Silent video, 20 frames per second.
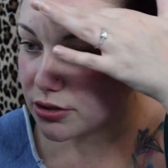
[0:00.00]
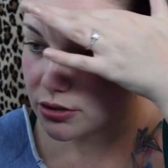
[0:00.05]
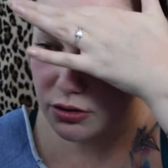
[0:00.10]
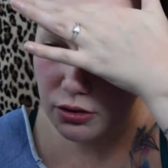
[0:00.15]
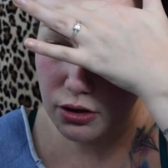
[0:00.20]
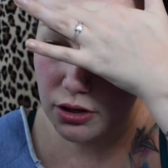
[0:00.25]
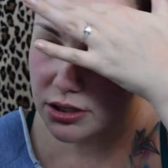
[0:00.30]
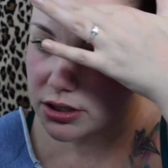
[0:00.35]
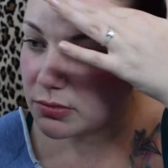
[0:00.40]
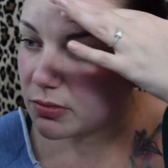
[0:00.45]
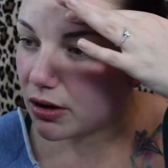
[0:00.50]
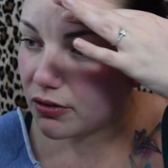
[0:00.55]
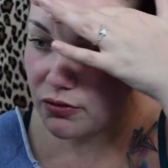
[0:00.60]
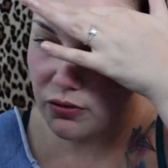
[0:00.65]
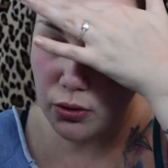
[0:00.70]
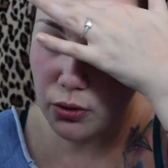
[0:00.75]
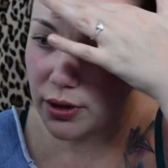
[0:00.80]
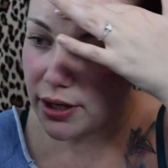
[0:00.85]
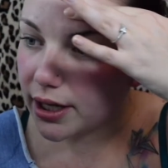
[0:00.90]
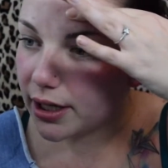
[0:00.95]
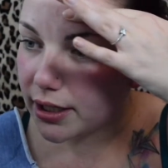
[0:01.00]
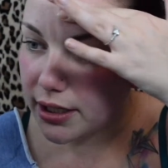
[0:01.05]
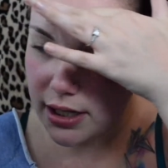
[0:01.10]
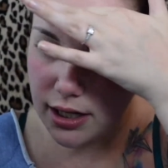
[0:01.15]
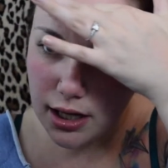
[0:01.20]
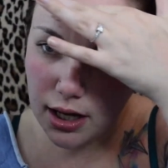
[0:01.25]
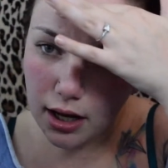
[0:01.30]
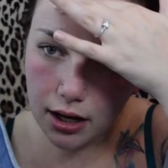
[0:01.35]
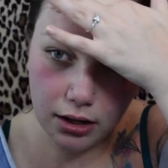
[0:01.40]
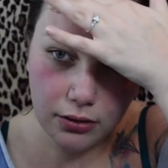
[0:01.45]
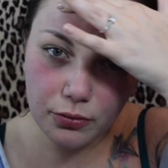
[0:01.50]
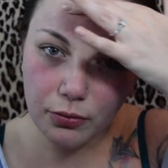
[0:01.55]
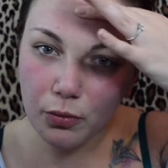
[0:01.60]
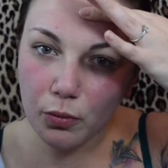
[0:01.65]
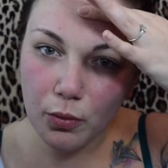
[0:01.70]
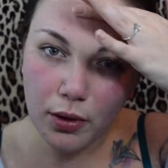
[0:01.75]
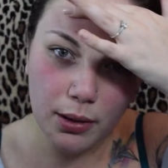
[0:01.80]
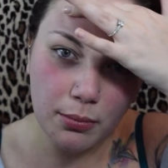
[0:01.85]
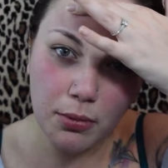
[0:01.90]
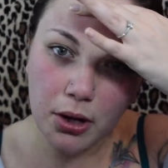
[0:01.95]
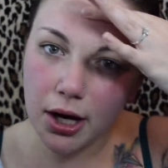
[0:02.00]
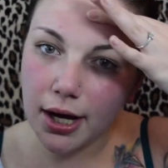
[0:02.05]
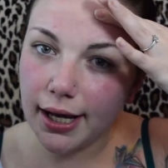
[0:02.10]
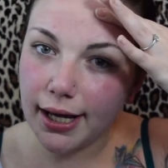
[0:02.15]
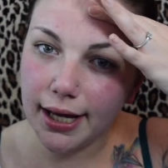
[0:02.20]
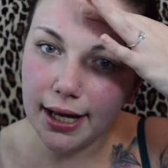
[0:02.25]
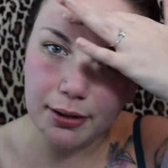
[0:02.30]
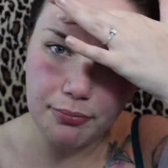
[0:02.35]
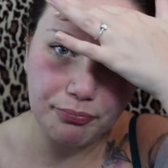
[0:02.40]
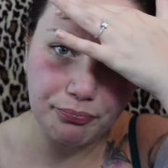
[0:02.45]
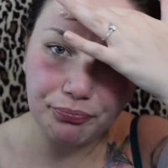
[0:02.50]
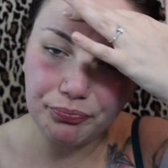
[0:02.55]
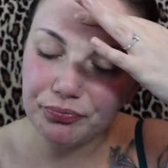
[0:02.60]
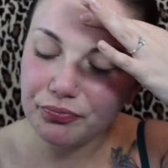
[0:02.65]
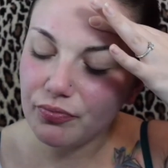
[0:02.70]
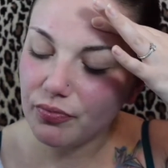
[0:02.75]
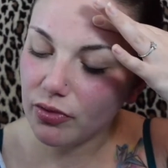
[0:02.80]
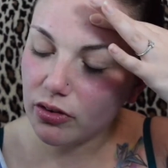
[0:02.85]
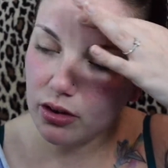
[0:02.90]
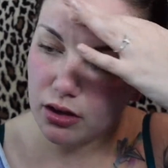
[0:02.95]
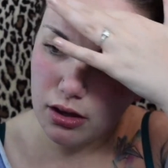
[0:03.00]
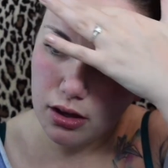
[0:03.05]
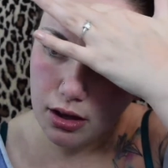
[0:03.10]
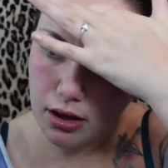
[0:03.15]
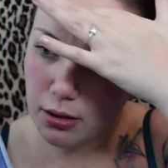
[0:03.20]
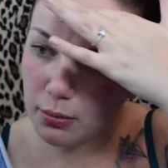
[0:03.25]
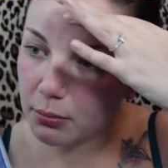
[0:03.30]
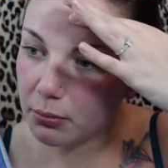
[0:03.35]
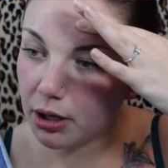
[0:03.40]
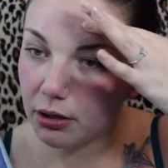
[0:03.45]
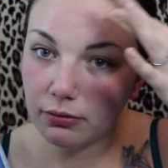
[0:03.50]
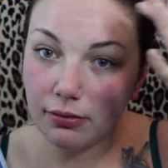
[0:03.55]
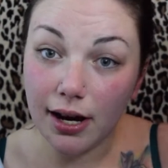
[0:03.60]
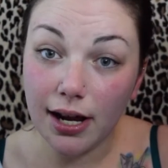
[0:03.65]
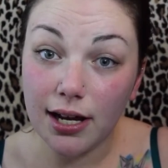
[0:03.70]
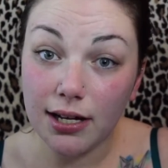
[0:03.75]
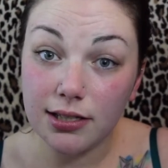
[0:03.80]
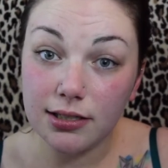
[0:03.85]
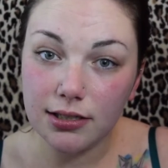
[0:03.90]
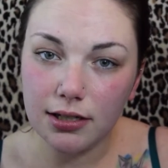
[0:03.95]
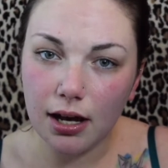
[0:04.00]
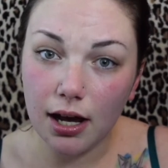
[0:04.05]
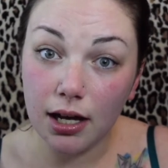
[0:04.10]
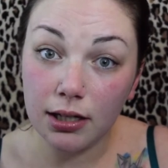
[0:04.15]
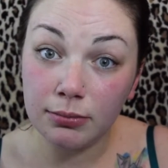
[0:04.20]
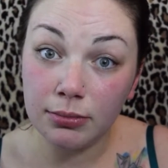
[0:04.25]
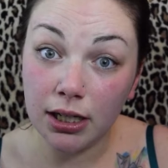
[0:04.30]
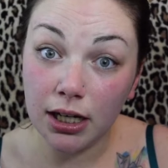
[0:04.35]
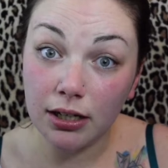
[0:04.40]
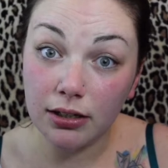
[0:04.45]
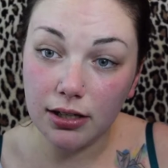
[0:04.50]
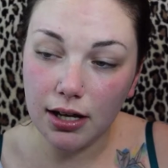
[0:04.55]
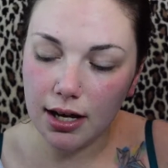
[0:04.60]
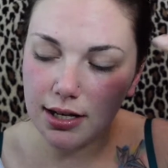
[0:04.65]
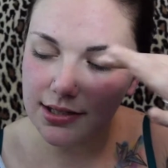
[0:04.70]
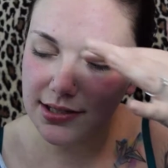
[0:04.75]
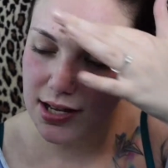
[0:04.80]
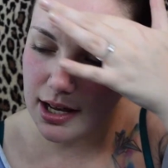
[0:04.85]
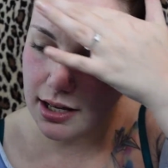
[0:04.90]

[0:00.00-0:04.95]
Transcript: across my forehead here where my my raised eyebrow lines